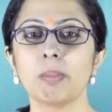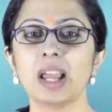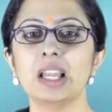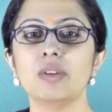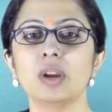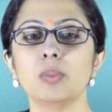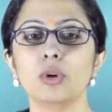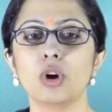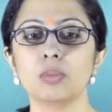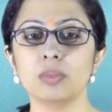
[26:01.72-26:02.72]
by living
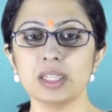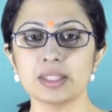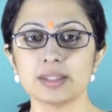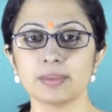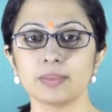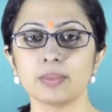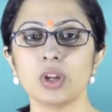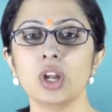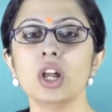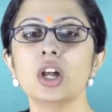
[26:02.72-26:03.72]
beyond means.
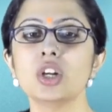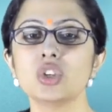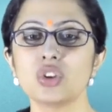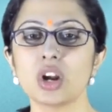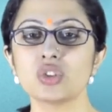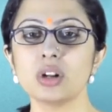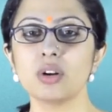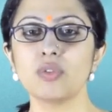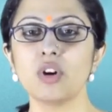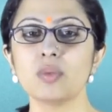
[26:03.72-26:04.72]
Structural
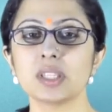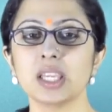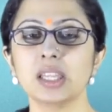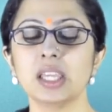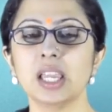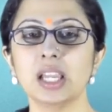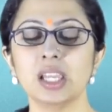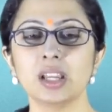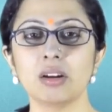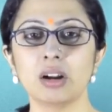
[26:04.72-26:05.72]
reforms in the
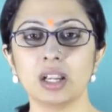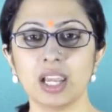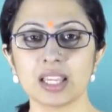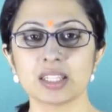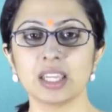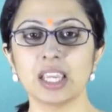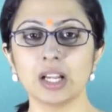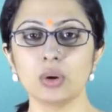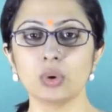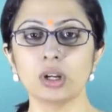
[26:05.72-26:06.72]
Indian context
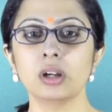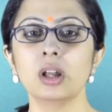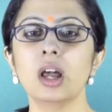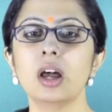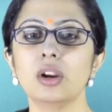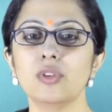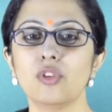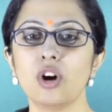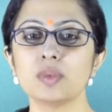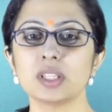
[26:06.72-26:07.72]
included
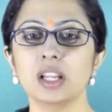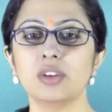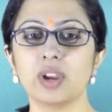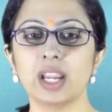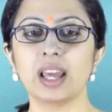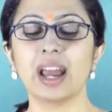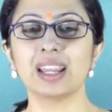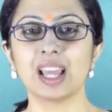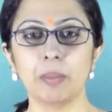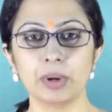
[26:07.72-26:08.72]
reforms in trade
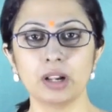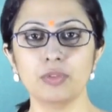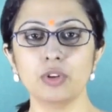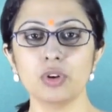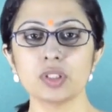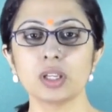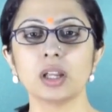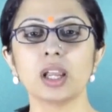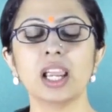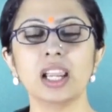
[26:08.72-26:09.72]
and capital flows,
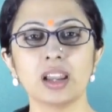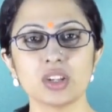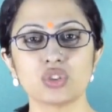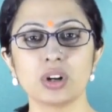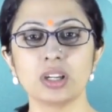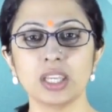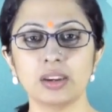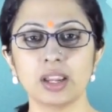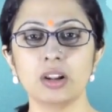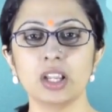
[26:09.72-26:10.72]
industrial
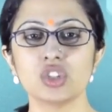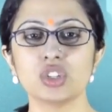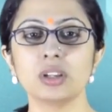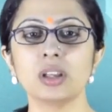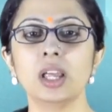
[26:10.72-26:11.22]
deregulation,